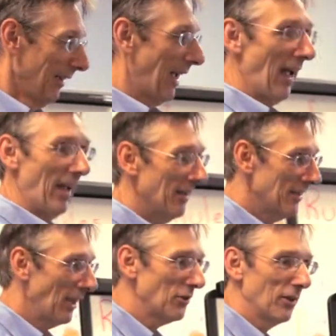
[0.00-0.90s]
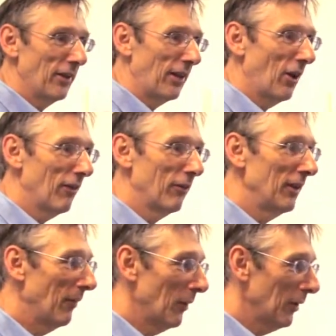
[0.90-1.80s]
Okay, Satchel and then Oliver and
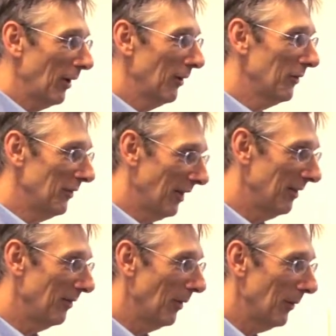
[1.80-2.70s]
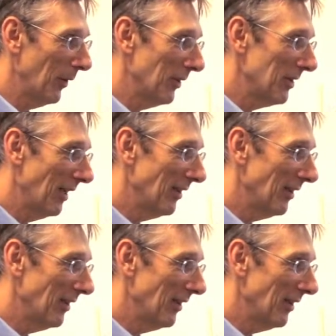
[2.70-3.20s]
then we'll close. Then what were you going to say,